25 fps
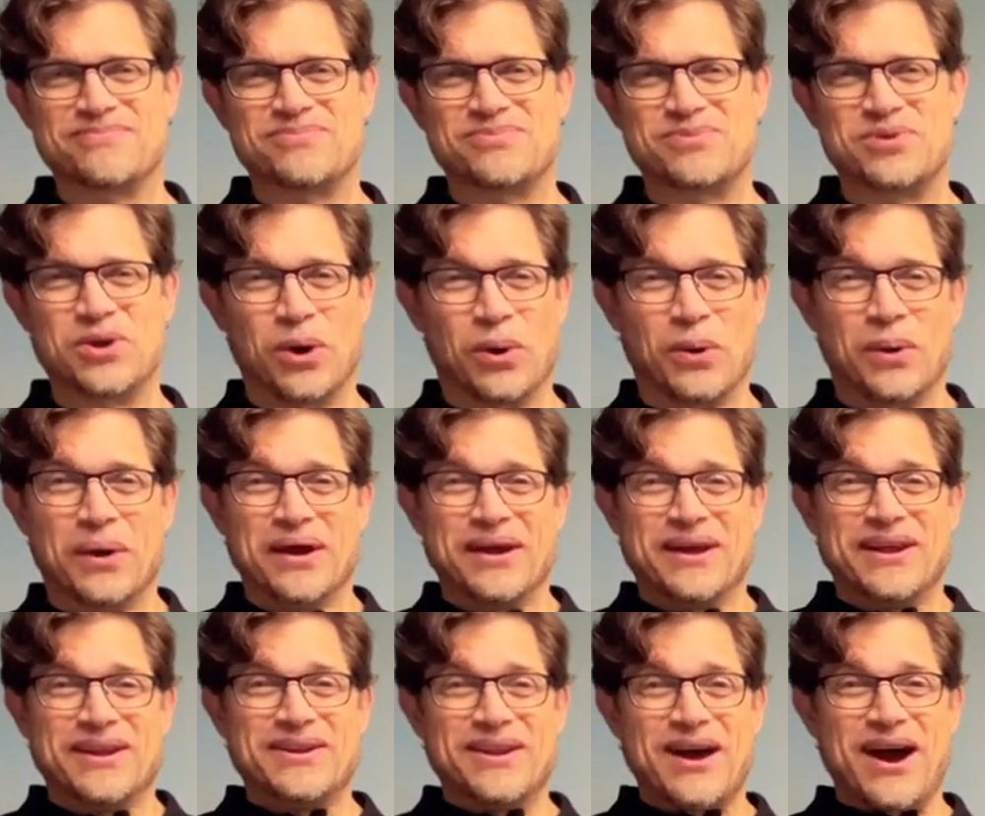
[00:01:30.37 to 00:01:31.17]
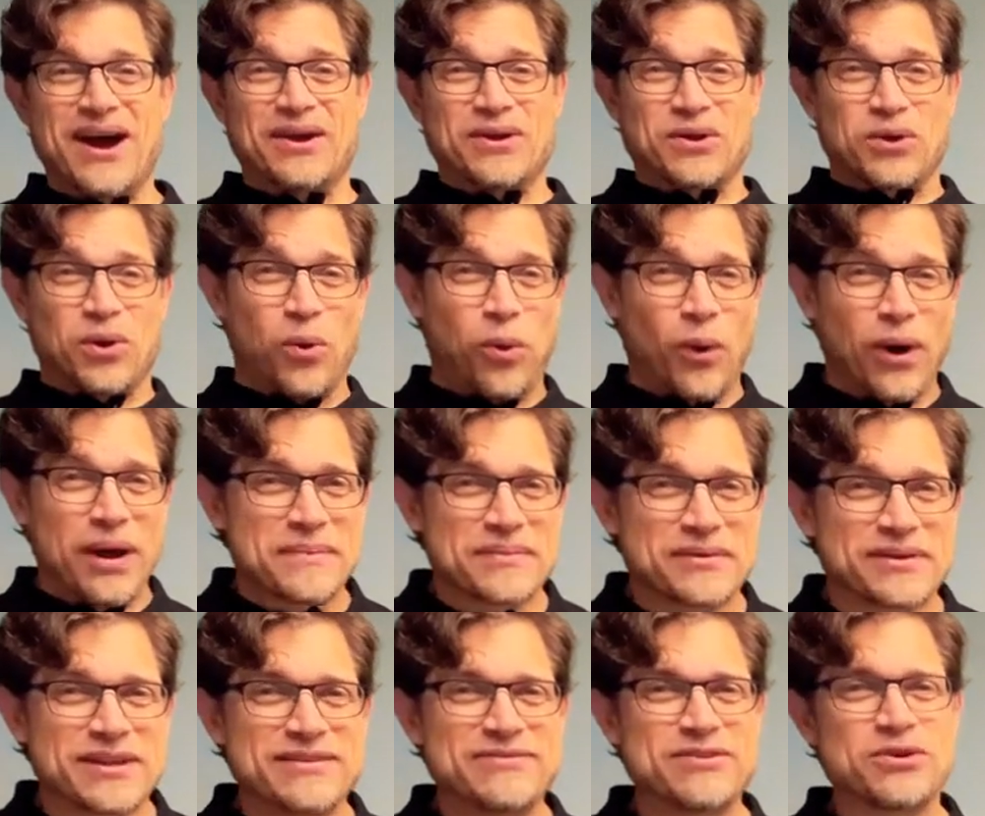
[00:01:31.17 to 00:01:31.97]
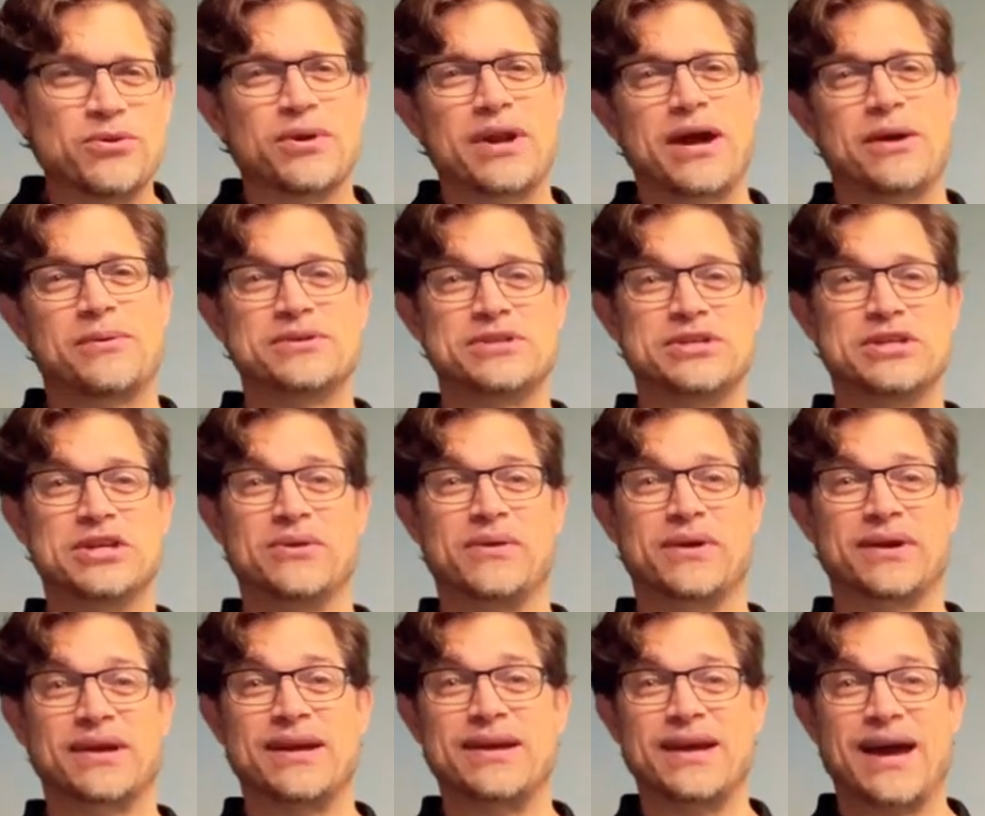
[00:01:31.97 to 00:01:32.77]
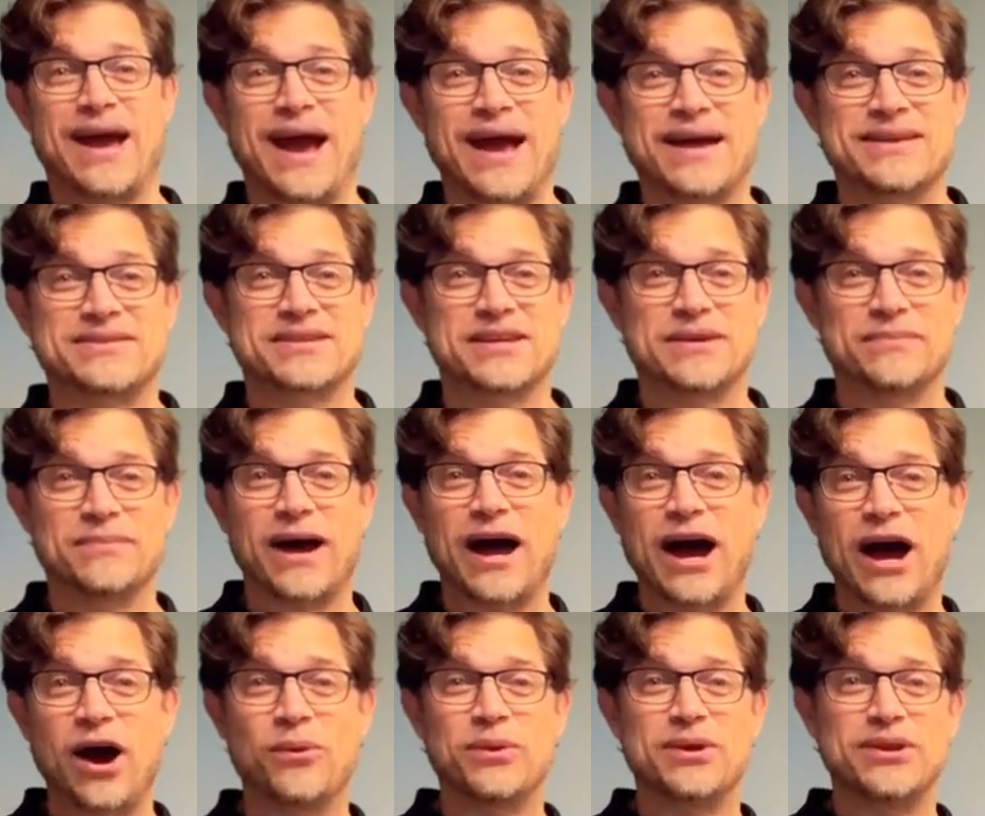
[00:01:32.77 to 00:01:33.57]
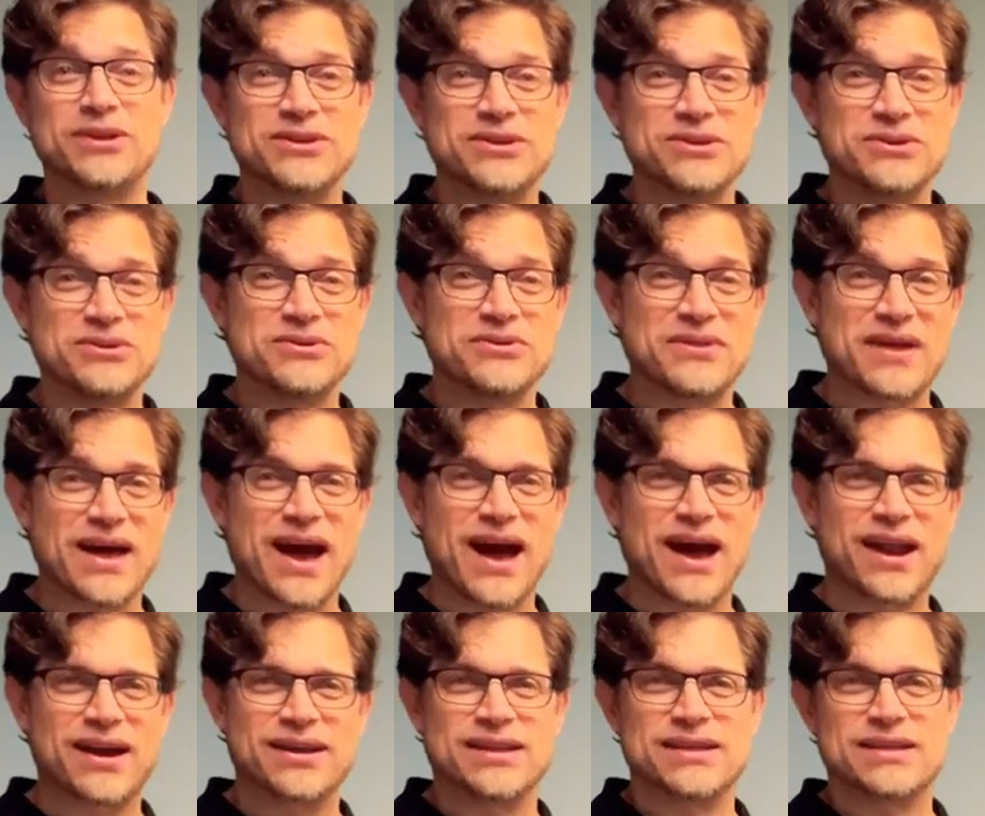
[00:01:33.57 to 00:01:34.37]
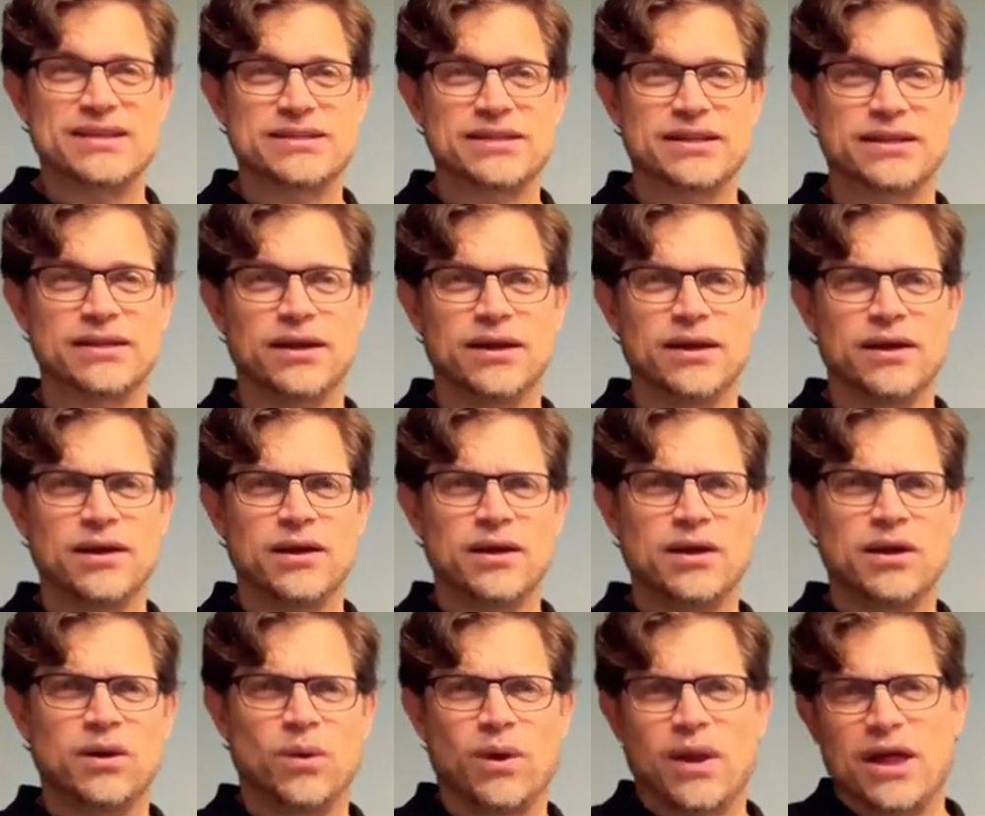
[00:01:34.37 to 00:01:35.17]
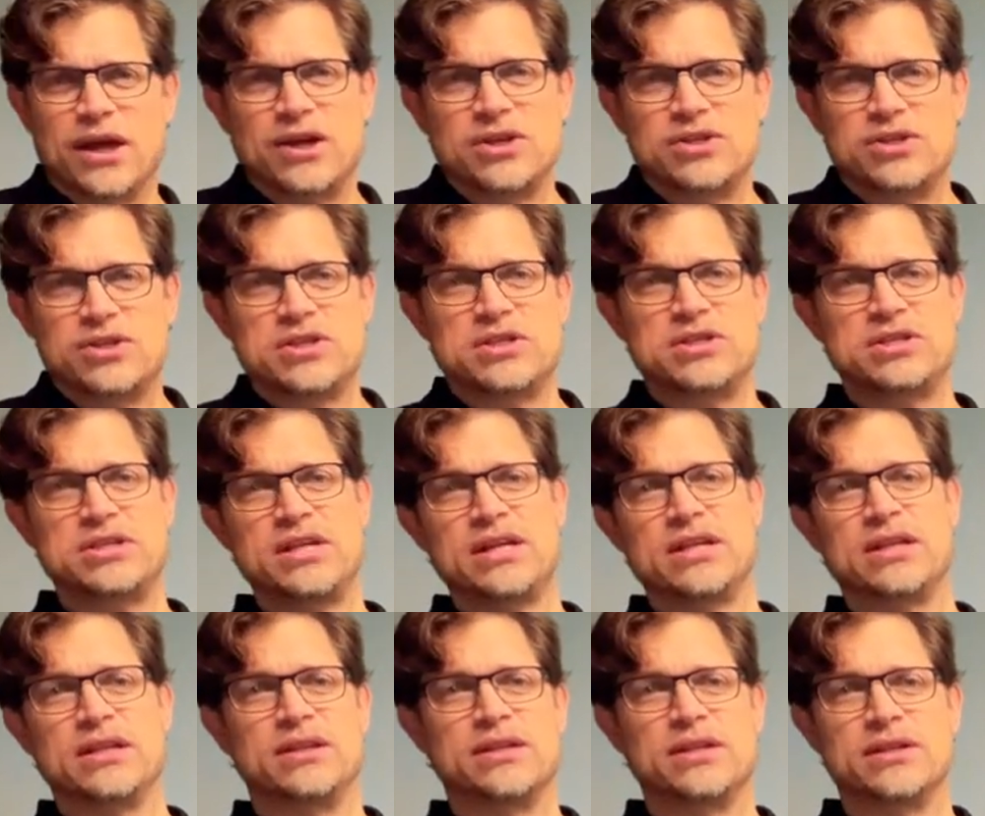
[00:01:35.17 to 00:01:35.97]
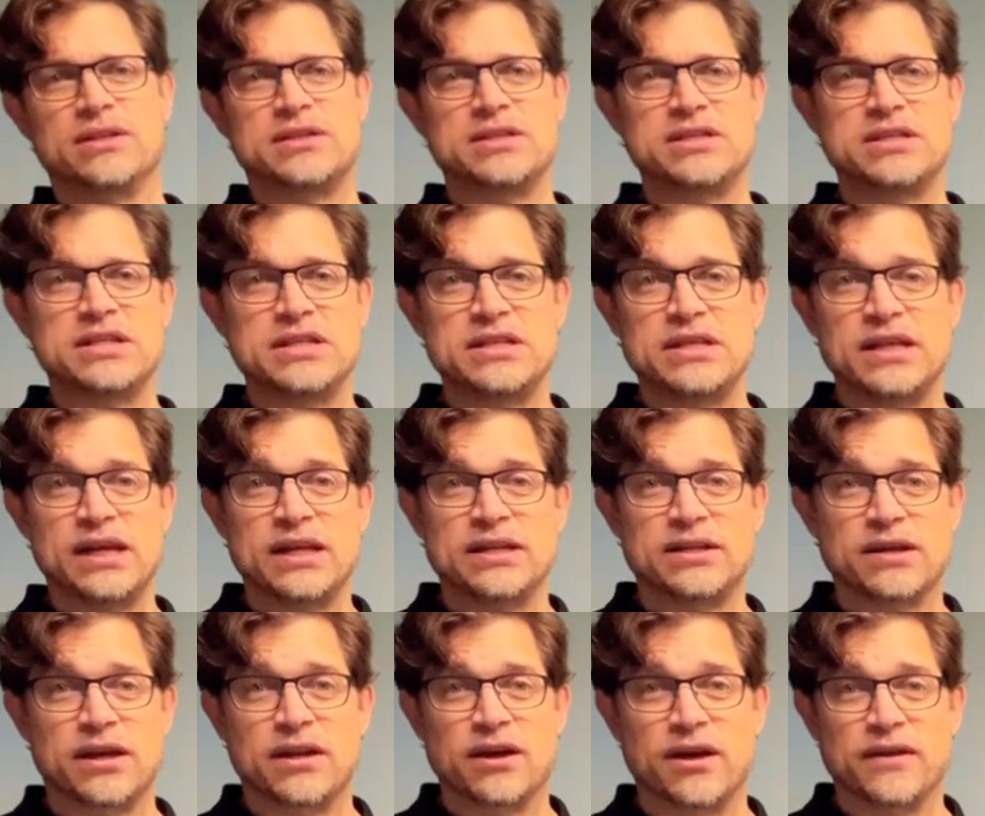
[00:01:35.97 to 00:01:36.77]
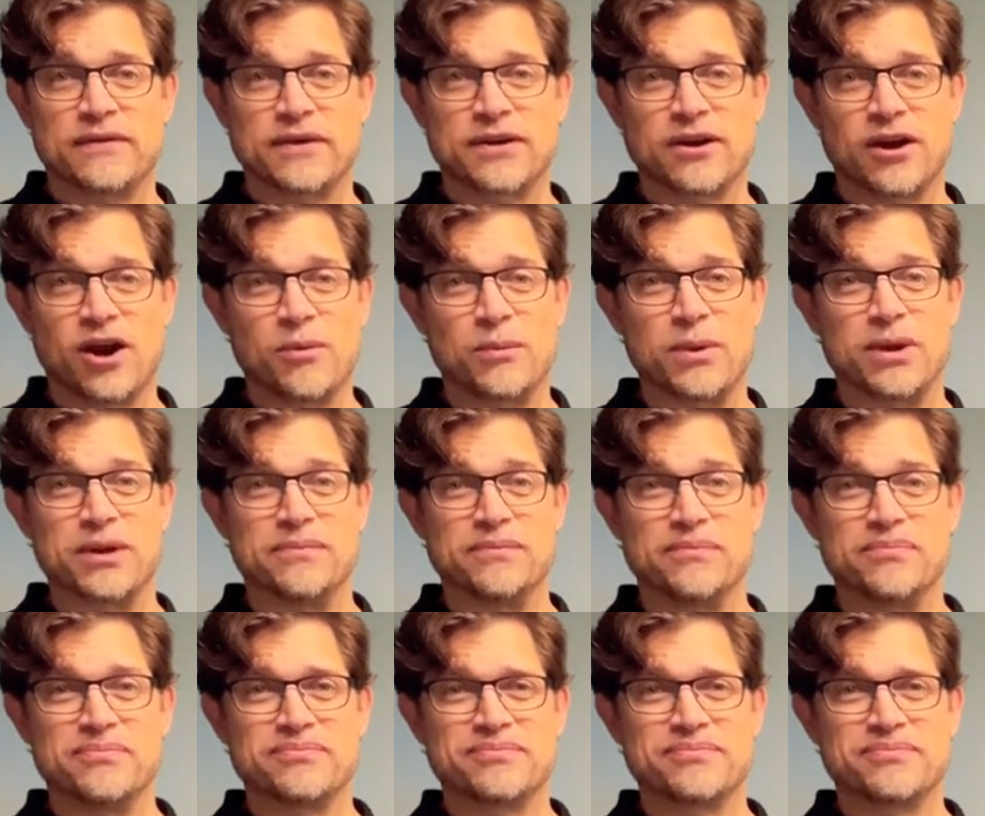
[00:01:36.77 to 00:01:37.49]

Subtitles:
So, not quite believing what I was hearing, I asked him how he knew that, and he said, "Well, I could just see it in the CDA data on the Garmin."